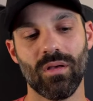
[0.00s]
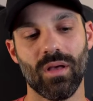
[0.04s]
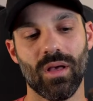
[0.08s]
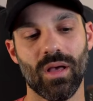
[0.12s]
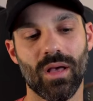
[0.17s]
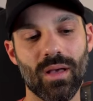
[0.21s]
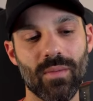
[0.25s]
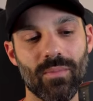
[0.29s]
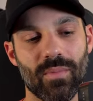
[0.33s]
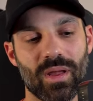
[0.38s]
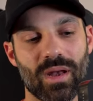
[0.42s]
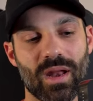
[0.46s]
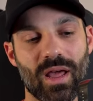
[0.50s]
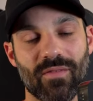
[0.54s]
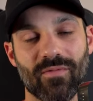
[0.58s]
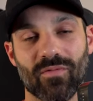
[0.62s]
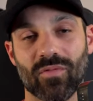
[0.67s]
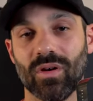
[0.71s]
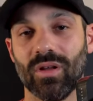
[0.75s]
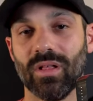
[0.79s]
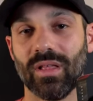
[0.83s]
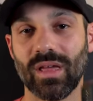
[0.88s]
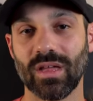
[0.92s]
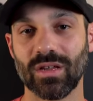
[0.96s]
Um, and I've
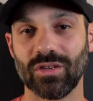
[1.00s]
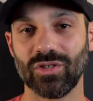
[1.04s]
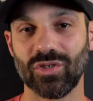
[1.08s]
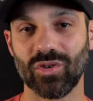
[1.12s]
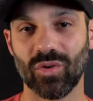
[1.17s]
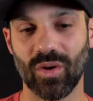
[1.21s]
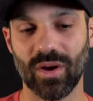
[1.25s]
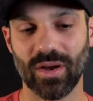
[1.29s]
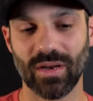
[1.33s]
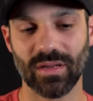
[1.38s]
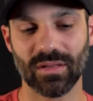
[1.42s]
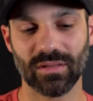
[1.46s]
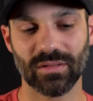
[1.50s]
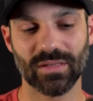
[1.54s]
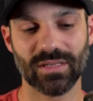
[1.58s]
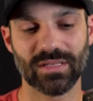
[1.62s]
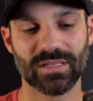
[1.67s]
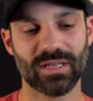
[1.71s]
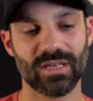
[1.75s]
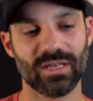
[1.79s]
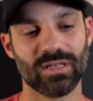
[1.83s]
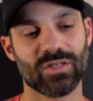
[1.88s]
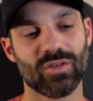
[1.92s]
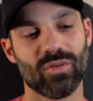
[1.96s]
really enjoyed
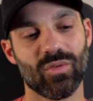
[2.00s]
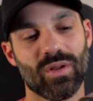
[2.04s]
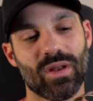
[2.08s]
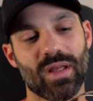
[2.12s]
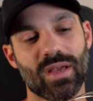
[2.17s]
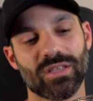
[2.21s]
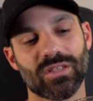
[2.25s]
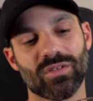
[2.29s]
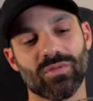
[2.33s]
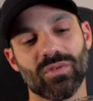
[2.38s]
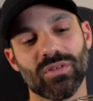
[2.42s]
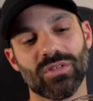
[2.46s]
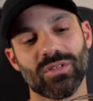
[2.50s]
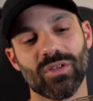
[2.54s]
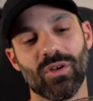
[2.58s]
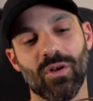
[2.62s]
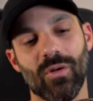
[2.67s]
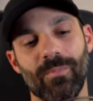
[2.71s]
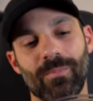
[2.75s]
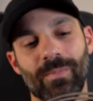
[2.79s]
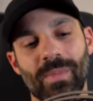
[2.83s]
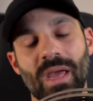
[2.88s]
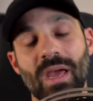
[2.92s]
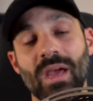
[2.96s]
listening to it as a
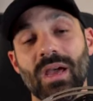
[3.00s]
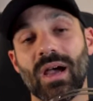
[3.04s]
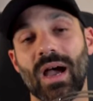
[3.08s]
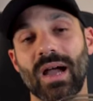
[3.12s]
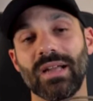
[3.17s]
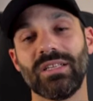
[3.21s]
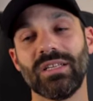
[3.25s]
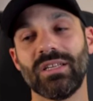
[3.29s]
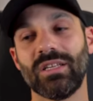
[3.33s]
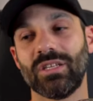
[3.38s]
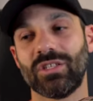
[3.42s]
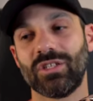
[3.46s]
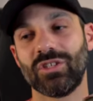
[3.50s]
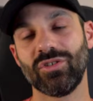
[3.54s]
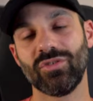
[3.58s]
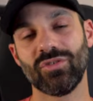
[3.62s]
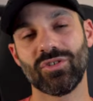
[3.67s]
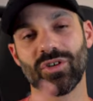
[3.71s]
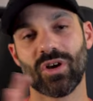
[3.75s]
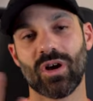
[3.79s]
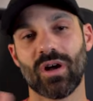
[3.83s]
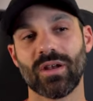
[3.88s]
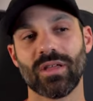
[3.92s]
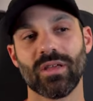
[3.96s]
result. I did a
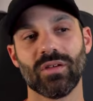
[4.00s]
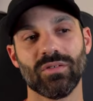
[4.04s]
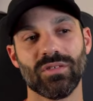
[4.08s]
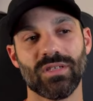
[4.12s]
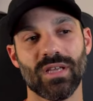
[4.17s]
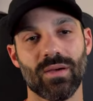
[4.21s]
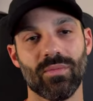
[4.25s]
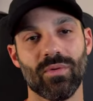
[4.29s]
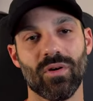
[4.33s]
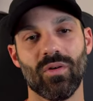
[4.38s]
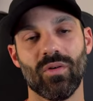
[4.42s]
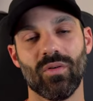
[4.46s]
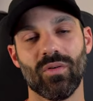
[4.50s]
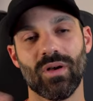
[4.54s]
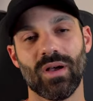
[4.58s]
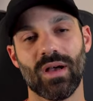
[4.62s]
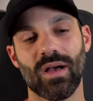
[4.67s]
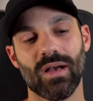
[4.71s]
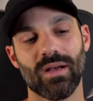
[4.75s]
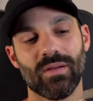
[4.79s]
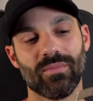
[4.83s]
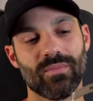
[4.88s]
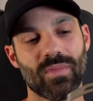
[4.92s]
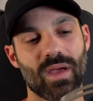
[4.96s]
huge audio demo
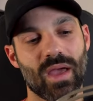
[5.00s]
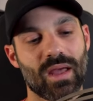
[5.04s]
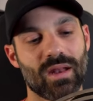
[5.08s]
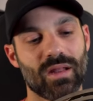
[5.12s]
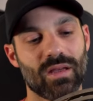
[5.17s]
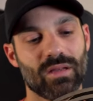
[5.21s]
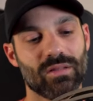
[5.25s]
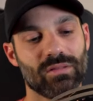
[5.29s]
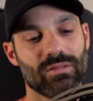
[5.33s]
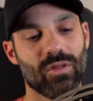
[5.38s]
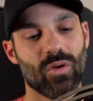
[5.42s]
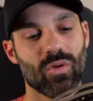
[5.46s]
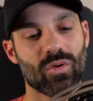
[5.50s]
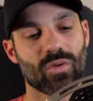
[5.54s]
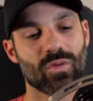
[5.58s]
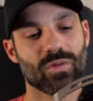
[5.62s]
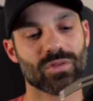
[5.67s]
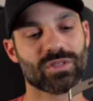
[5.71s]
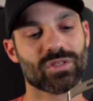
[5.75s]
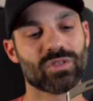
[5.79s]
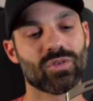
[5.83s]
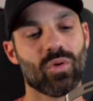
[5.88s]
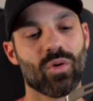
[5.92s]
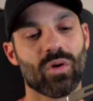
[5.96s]
uh, at a local
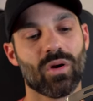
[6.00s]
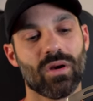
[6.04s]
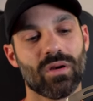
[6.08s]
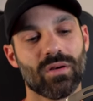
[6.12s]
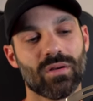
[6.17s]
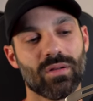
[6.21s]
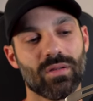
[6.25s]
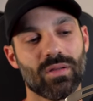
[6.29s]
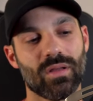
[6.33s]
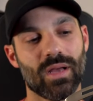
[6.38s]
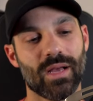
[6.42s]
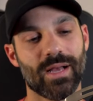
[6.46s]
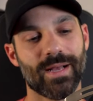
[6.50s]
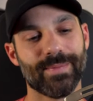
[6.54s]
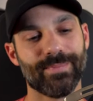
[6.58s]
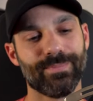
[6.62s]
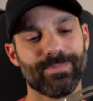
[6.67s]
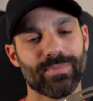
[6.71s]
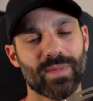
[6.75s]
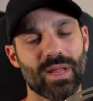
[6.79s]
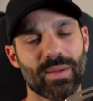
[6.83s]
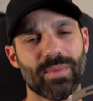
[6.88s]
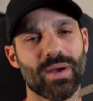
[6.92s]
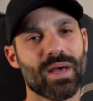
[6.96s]
store
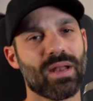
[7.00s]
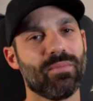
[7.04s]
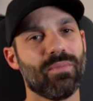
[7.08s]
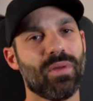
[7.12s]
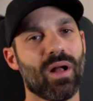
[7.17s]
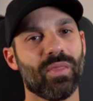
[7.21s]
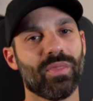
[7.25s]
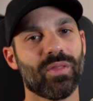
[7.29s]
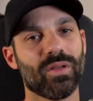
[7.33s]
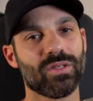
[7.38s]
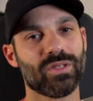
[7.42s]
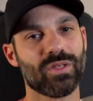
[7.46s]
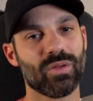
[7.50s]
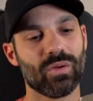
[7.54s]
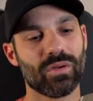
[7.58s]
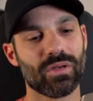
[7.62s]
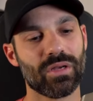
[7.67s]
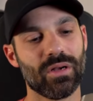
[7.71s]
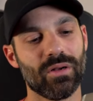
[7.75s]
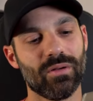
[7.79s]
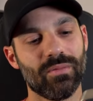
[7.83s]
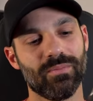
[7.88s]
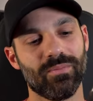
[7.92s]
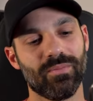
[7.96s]
um, about a month or two
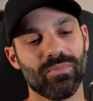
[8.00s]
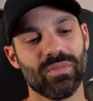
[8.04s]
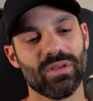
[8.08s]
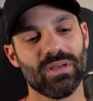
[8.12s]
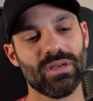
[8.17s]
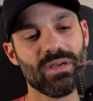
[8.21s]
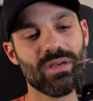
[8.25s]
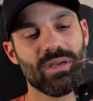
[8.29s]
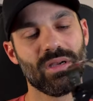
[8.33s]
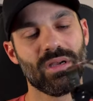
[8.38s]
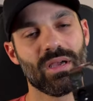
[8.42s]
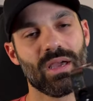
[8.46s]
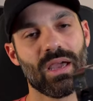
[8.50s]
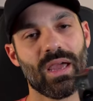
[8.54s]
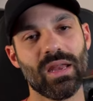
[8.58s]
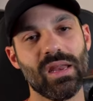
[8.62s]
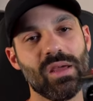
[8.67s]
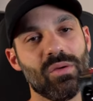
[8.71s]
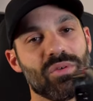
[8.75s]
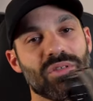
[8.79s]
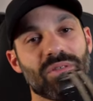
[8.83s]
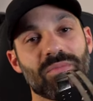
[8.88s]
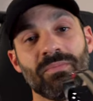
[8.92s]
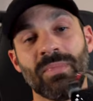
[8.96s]
ago. And
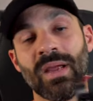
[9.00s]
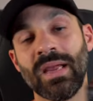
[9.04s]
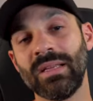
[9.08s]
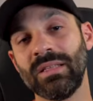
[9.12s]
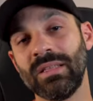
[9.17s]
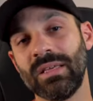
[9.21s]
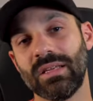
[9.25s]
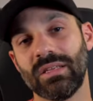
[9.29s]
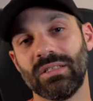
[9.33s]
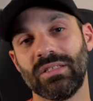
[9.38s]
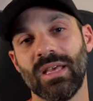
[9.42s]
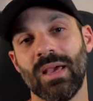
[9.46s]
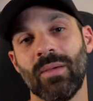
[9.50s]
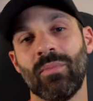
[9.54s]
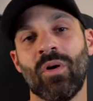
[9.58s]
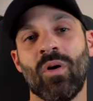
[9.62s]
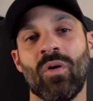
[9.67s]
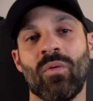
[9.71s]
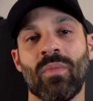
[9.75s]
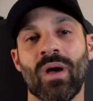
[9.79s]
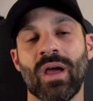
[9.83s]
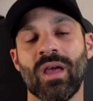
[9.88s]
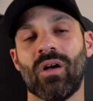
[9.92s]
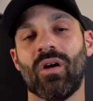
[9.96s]
it was mainly to
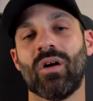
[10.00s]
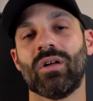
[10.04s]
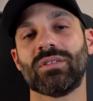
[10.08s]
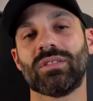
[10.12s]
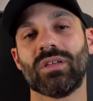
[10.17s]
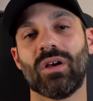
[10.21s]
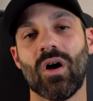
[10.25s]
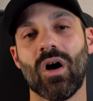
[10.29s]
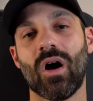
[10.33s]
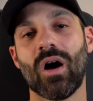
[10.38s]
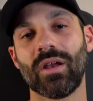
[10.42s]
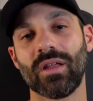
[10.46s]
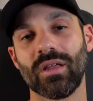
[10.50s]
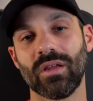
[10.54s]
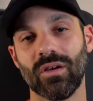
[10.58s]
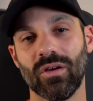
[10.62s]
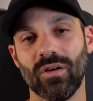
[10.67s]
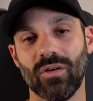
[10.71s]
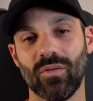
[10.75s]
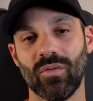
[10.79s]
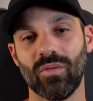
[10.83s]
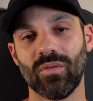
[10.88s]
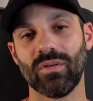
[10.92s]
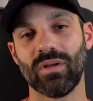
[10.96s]
demo my Alta
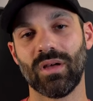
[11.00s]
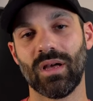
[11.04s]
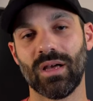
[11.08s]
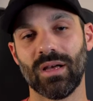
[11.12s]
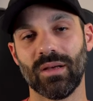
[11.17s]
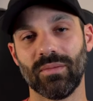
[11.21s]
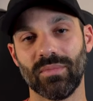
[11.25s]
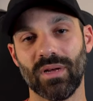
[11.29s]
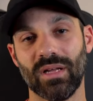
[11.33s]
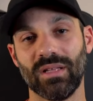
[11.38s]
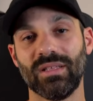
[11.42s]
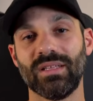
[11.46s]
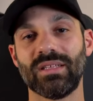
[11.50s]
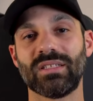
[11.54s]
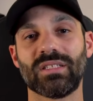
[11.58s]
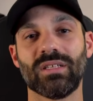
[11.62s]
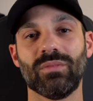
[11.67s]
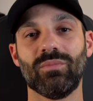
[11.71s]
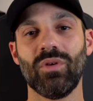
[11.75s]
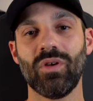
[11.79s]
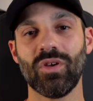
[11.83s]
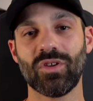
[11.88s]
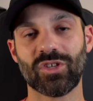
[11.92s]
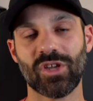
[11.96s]
Audio um,
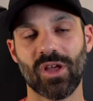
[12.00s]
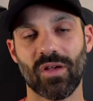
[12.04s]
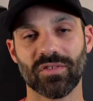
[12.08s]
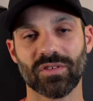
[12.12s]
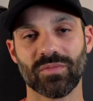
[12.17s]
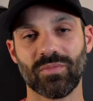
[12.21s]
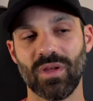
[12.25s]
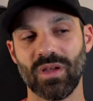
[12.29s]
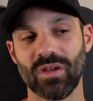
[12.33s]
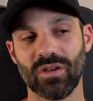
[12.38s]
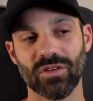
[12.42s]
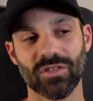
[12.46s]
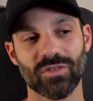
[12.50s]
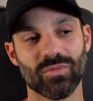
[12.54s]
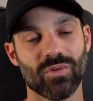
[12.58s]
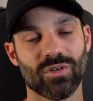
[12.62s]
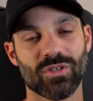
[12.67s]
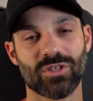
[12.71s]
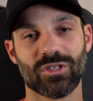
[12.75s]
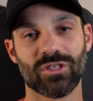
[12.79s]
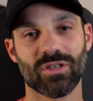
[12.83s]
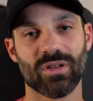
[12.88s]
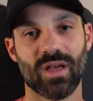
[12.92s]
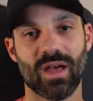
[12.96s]
Alyssa bookshelf speakers,
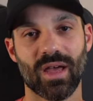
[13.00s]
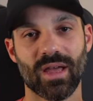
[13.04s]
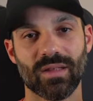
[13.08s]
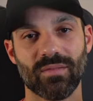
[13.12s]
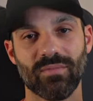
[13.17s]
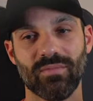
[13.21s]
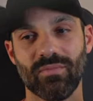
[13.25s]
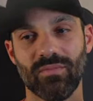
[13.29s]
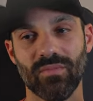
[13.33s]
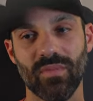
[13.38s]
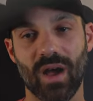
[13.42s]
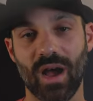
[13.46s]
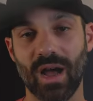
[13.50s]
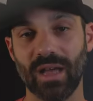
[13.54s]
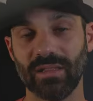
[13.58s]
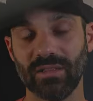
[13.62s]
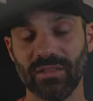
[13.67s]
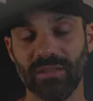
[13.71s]
which I, I